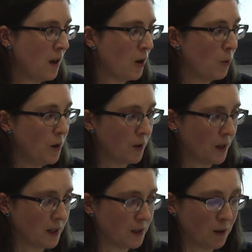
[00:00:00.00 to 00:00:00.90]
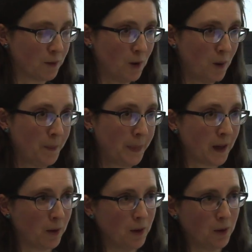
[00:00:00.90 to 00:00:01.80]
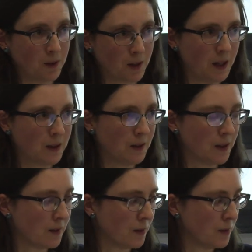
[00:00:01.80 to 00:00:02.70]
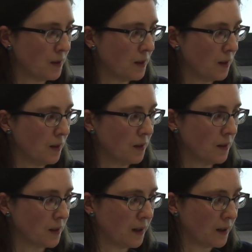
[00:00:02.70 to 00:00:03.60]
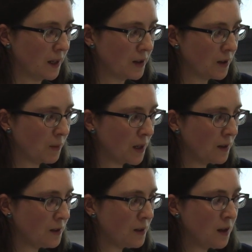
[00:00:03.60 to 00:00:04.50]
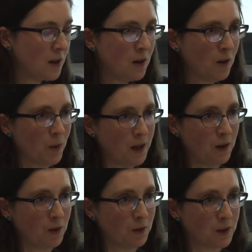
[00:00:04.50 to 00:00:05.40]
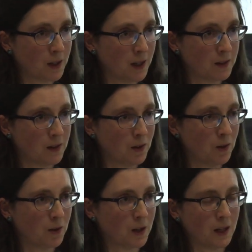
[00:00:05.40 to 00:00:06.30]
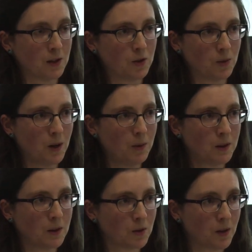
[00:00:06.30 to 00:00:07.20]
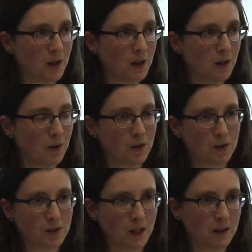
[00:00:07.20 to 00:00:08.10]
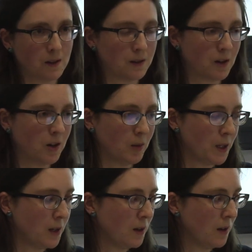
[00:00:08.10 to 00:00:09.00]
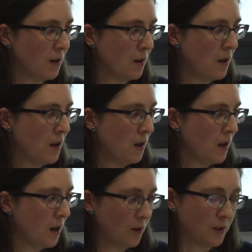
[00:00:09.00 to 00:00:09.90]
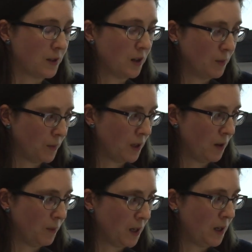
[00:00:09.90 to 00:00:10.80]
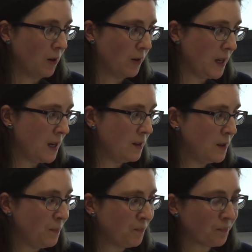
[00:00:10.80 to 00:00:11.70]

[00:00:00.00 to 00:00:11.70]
Who are you collecting it from? How are you going to collect it? That's obviously the data collection method. When are you going to collect it? Are you going to collect it throughout the trial? Are you going to just collect it at the start or the beginning? Beginning or the end?